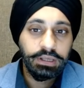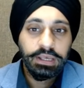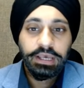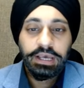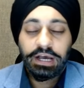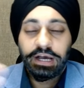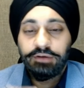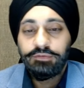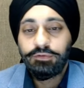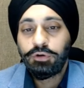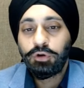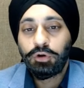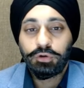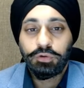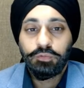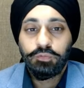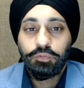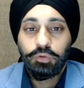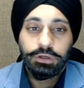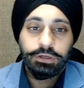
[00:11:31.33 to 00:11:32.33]
have a lot
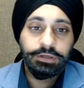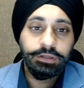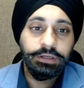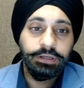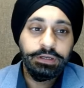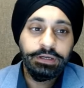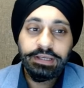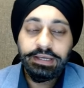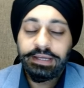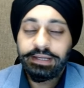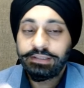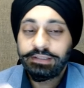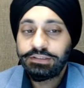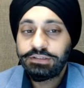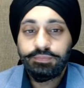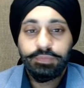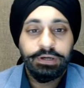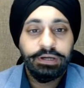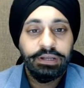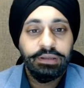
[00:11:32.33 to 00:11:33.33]
of volatility. It's
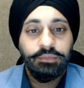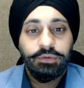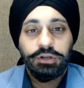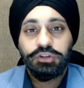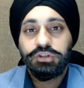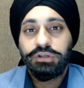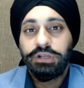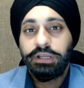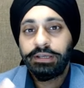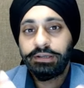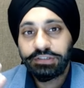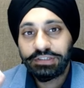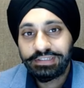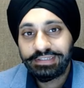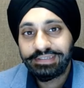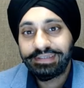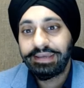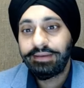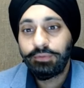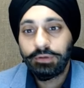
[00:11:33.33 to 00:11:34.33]
pretty much like a
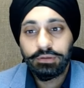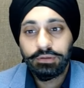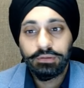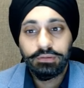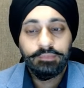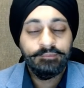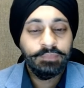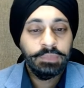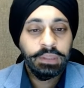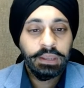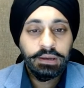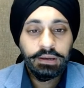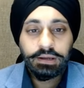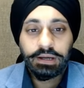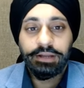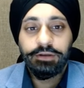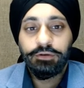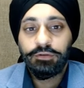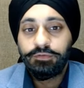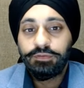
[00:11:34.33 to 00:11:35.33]
stable
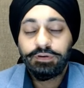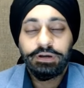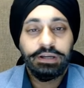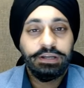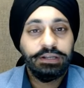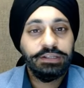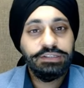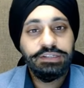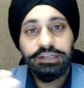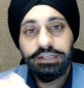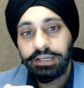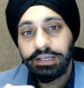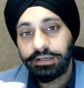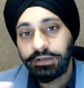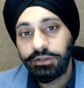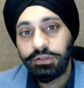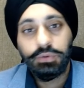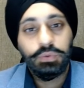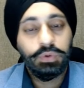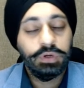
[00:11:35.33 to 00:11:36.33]
kind of a currency, like
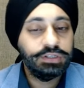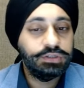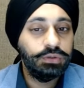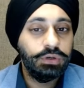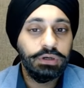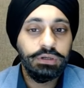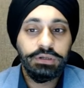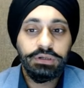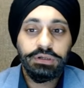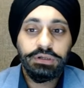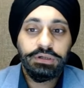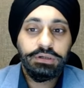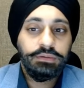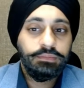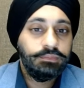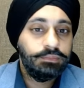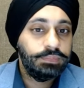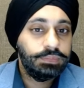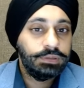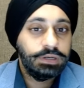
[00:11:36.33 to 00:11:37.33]
a US dollar
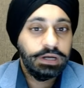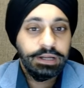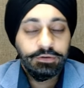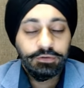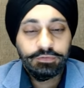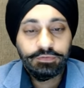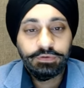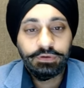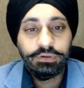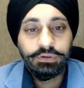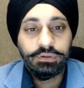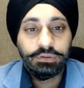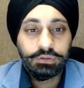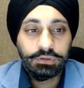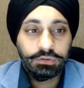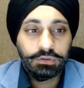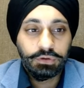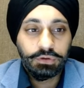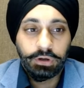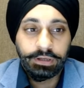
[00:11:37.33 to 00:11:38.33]
kind of a
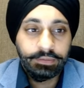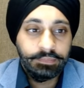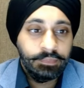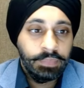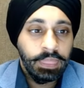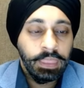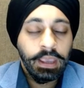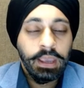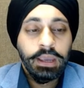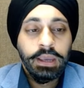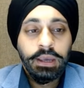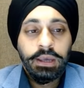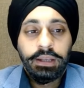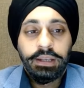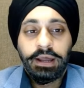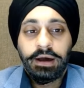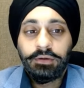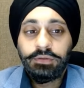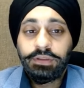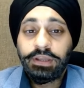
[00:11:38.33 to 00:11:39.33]
coin.
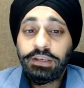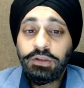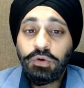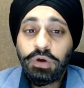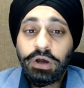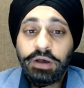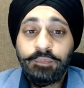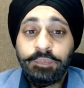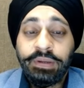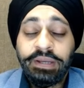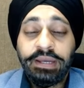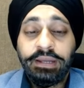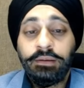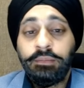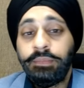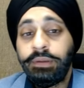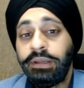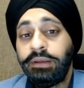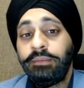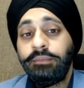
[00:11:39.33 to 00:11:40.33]
Now then you have
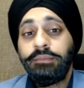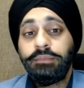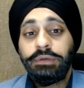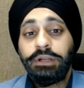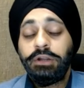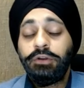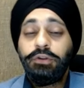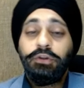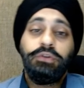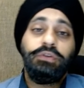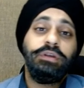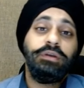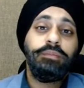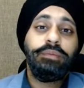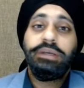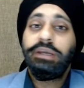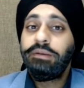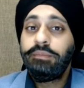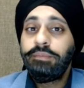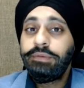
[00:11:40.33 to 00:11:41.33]
BNB. Now, do you think
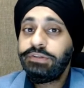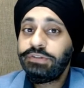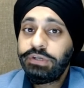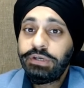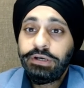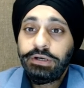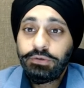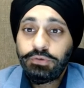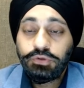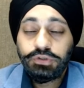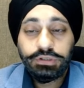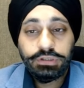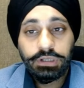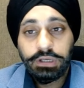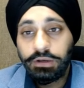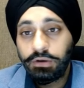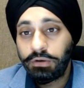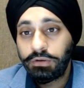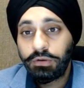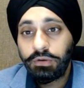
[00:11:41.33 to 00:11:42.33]
BNB is here to
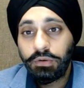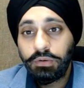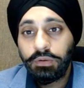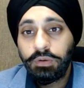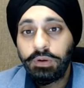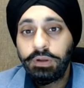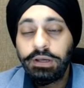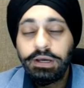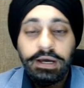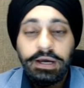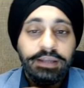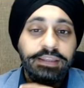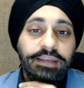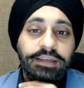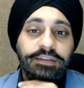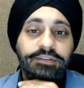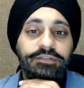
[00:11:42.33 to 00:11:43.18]
stay or go? I think it's